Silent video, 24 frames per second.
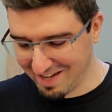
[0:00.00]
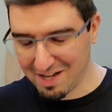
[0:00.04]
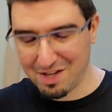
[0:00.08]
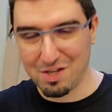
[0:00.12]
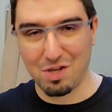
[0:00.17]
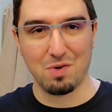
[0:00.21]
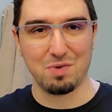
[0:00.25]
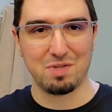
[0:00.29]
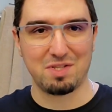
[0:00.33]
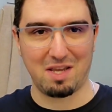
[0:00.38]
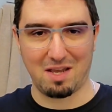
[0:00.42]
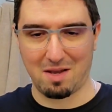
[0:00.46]

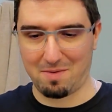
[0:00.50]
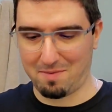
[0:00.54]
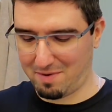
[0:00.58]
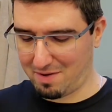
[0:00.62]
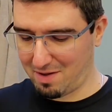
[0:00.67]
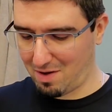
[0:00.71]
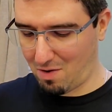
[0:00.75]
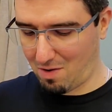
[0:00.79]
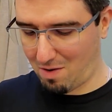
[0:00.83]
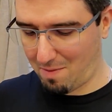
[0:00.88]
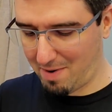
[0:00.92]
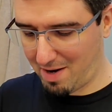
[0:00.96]
You'll see
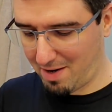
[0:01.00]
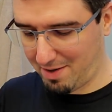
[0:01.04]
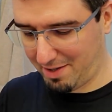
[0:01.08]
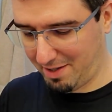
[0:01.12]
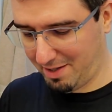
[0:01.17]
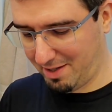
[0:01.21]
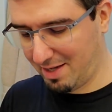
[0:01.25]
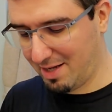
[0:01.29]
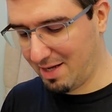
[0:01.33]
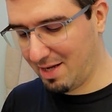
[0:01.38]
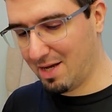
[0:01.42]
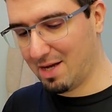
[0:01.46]
all about it.